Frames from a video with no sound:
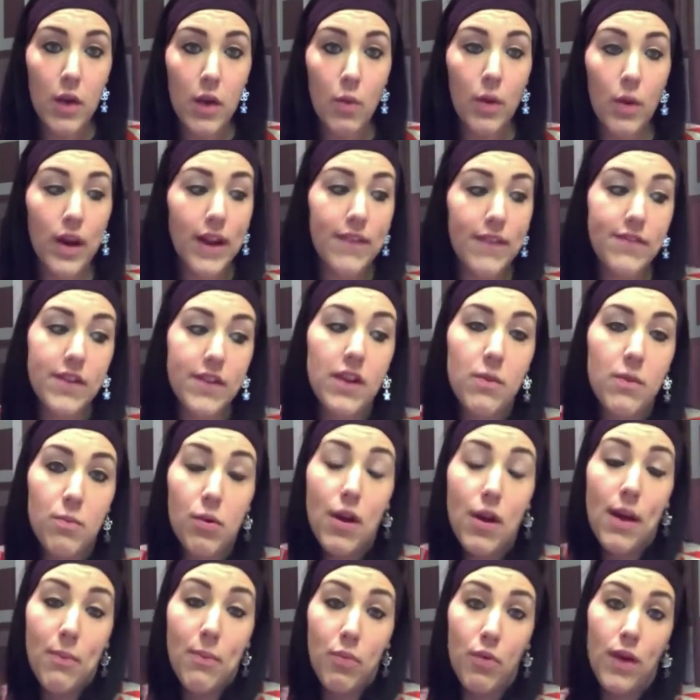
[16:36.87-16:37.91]
what I've done
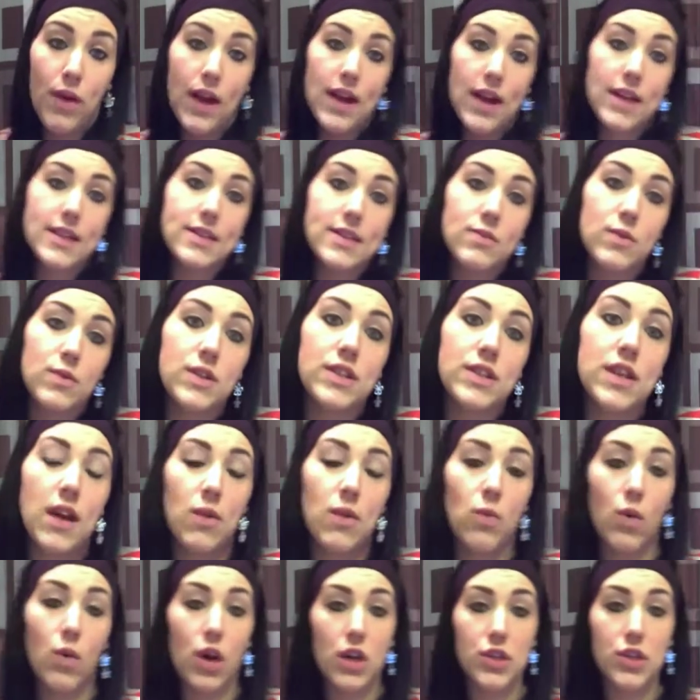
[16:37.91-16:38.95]
prep-wise was I
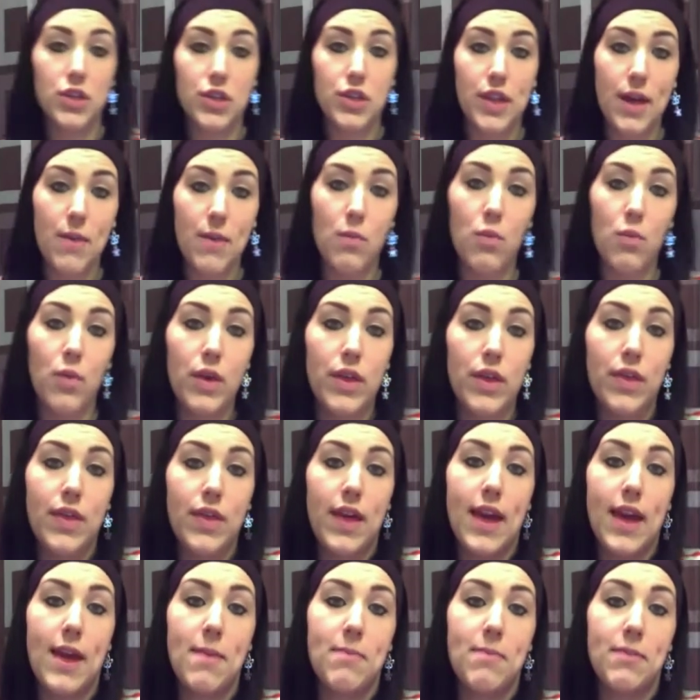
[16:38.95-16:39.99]
washed them with
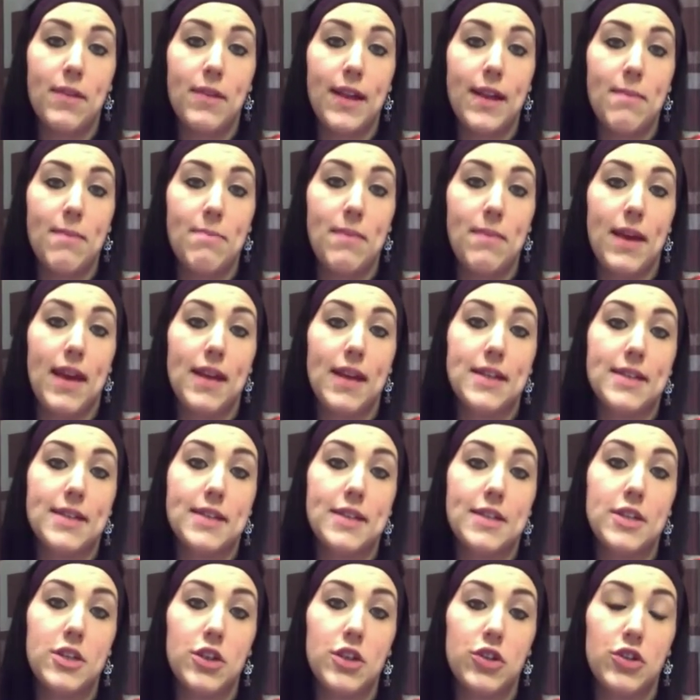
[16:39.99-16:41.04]
a plant-based
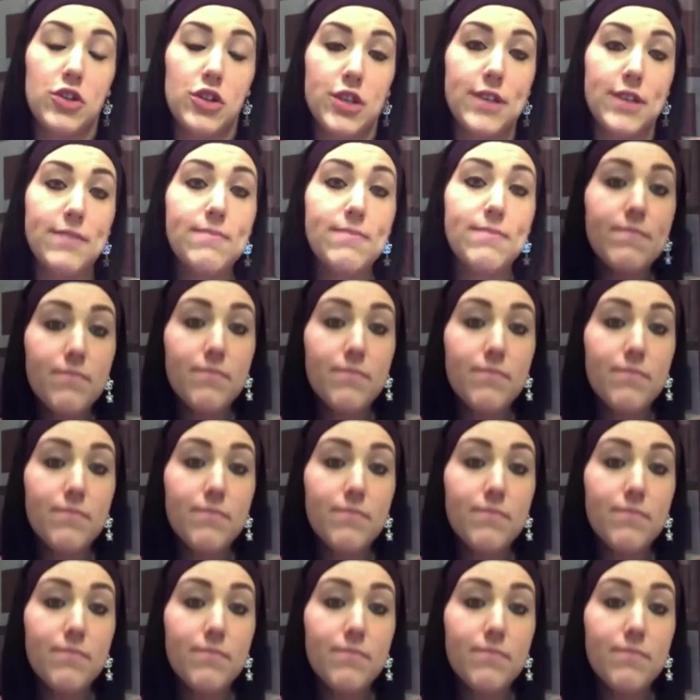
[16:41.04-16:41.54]
detergent